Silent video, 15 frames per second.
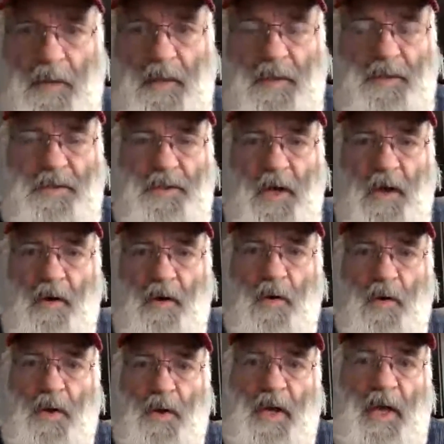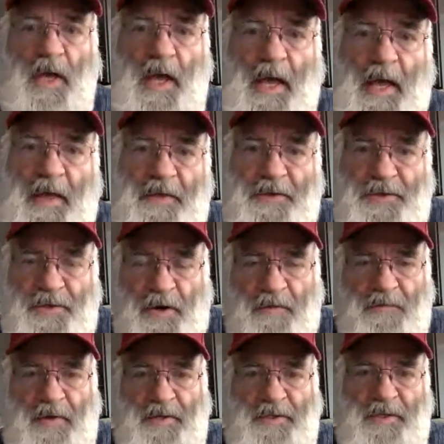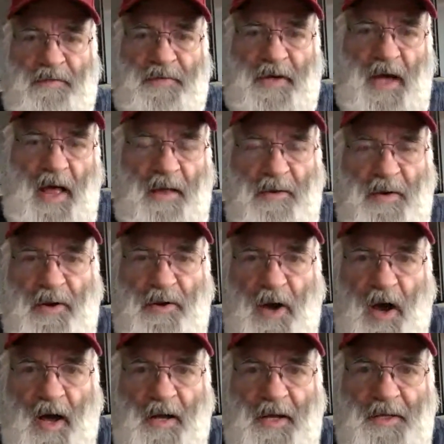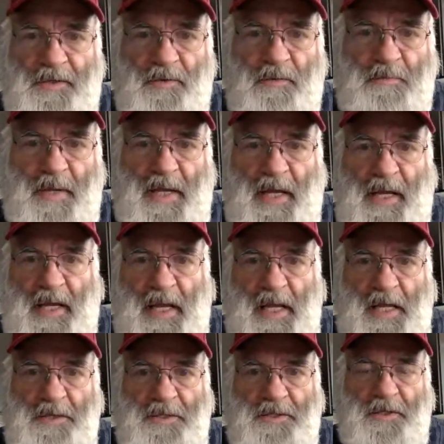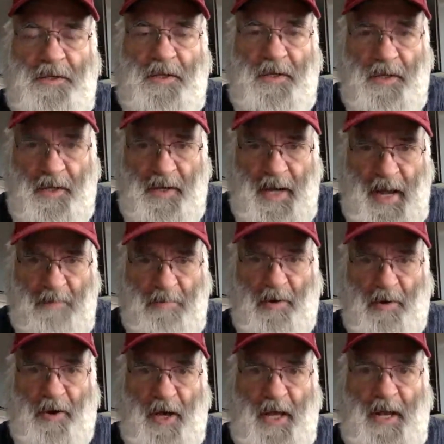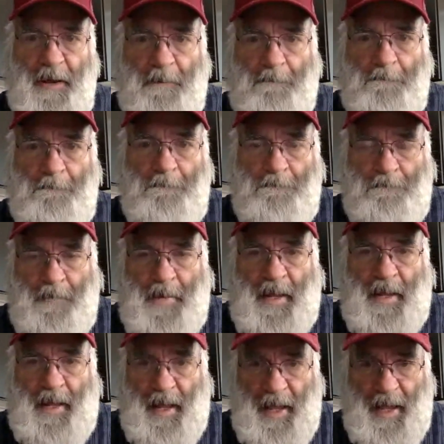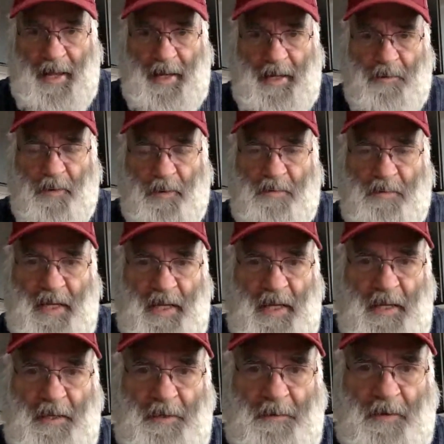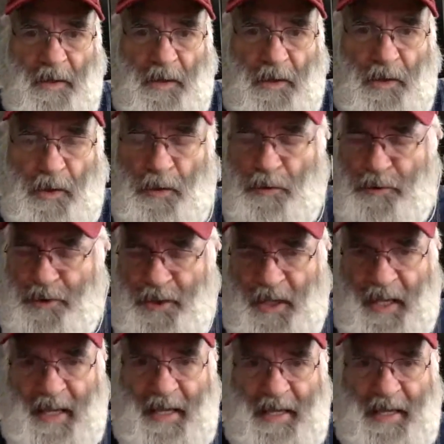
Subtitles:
So the servants of the Colorado Caucus would be in each neighborhood, and it would be loosely